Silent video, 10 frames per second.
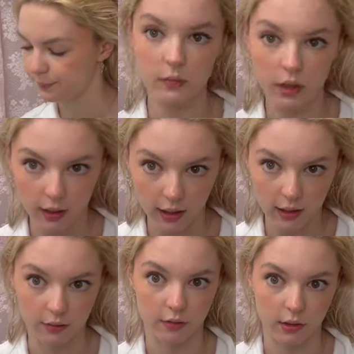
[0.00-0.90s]
And I
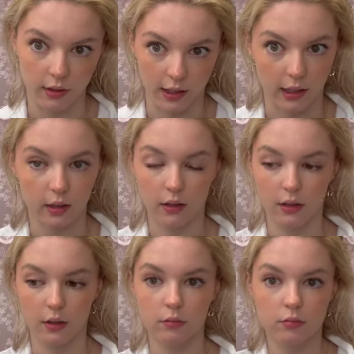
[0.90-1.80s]
have very
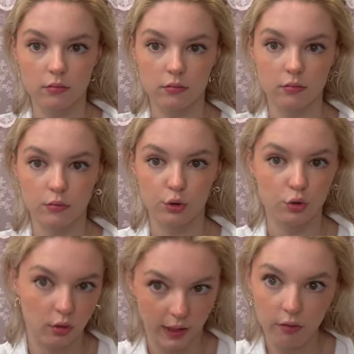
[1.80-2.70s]

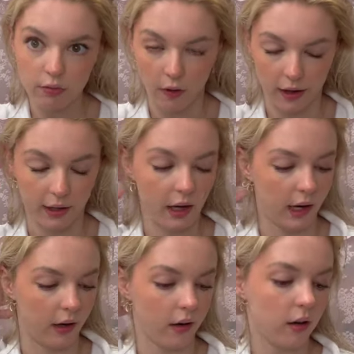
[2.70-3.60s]
straight, fine
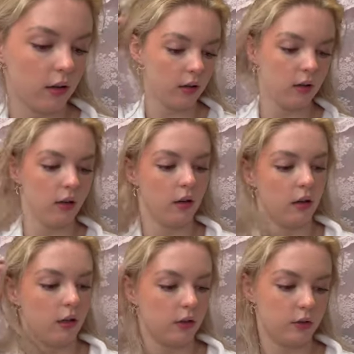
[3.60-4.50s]
hair,
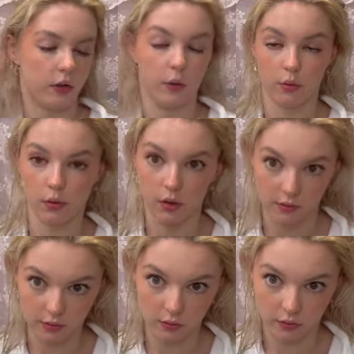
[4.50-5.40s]
so
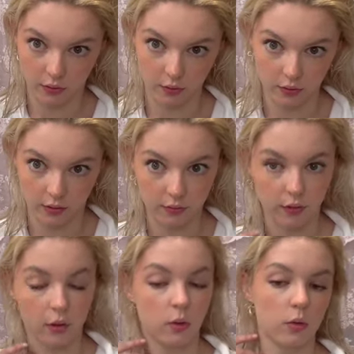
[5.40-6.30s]
curls don't love to
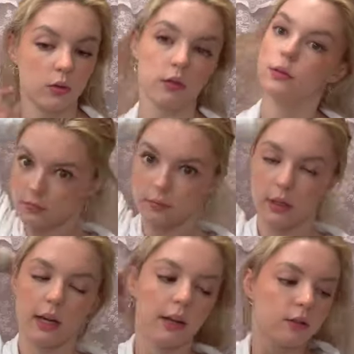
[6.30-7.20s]
hold.
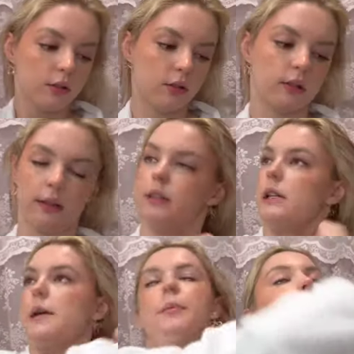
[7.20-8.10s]
But I don't use this every
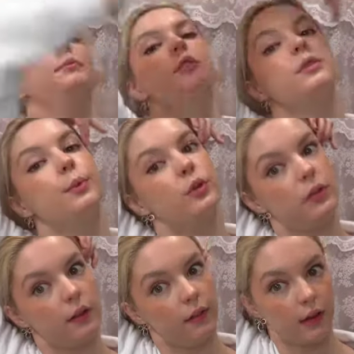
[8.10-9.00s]
time, just mostly
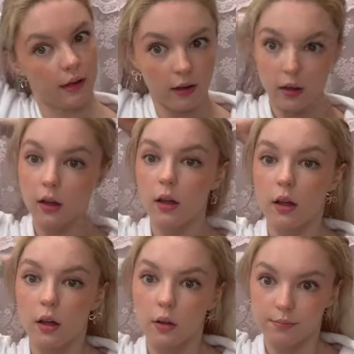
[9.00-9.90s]
if I
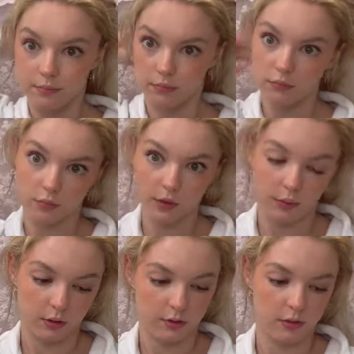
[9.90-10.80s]
really
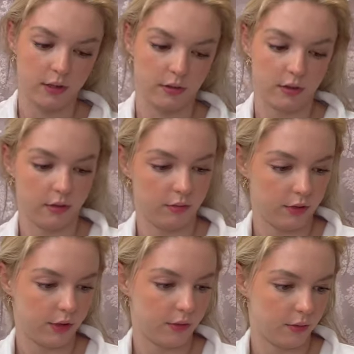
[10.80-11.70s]
want it to turn out good, which I
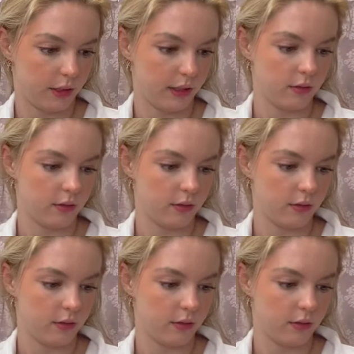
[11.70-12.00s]
do right now.